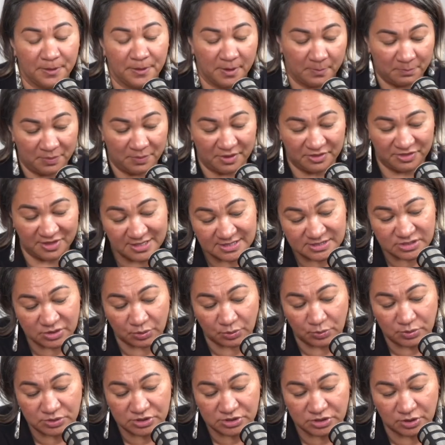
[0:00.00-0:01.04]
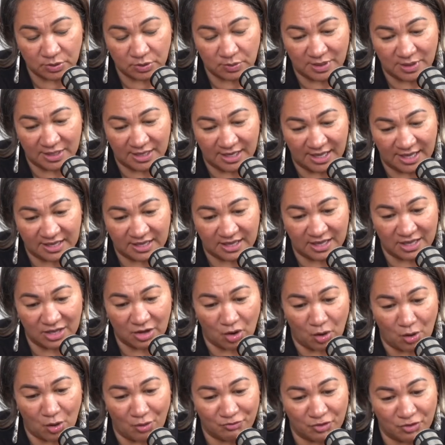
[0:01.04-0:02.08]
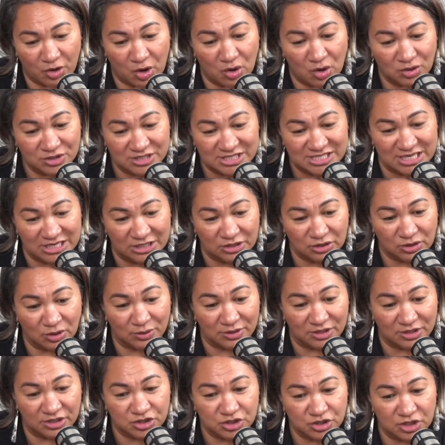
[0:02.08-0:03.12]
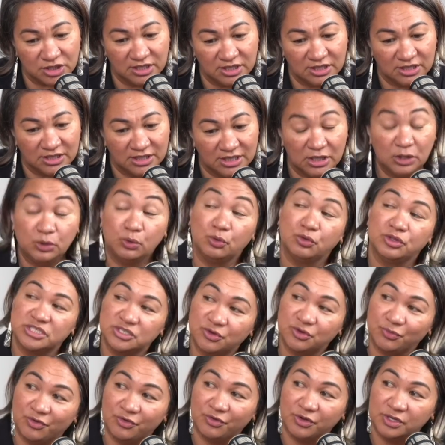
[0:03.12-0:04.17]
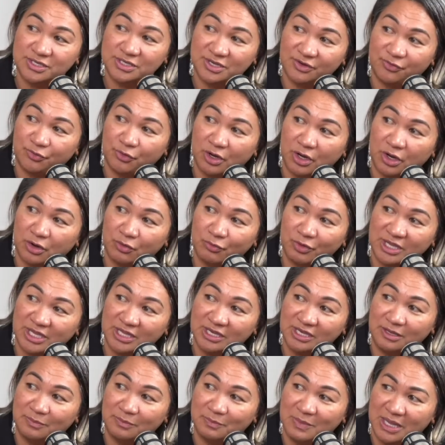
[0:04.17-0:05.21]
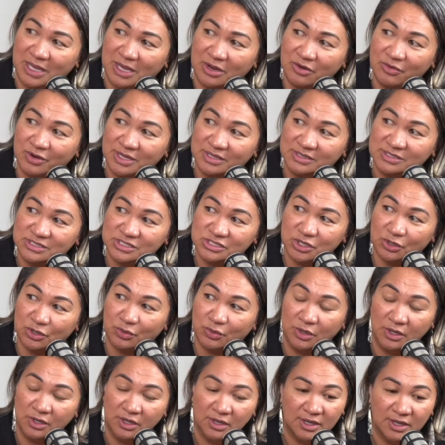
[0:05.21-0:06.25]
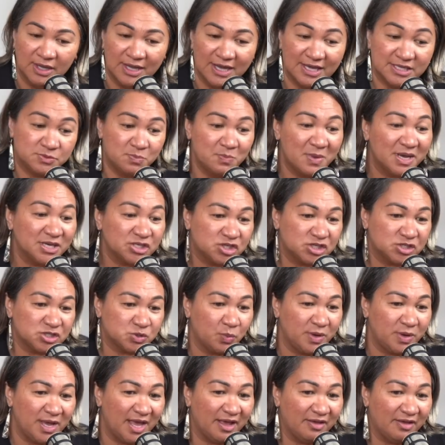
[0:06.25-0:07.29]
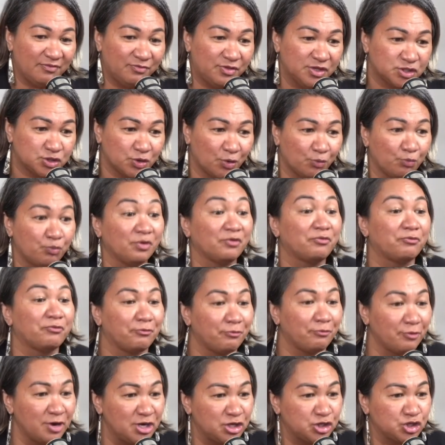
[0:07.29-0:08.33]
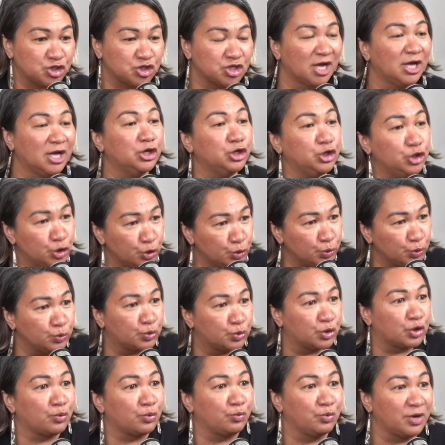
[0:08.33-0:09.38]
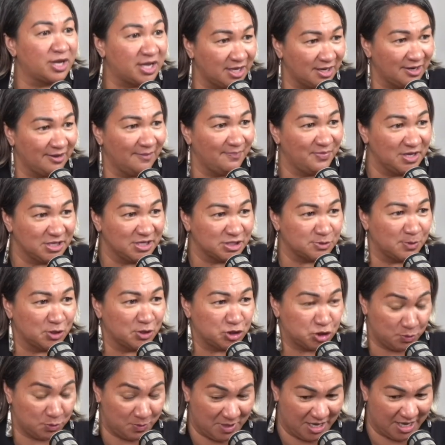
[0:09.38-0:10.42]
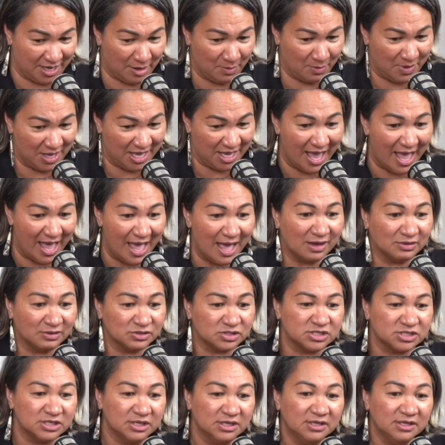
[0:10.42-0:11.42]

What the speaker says: but there's also a lacking of content knowledge in all the different curriculum areas. So as much as we have this refresh, a new curriculum that's supposed to be coming out,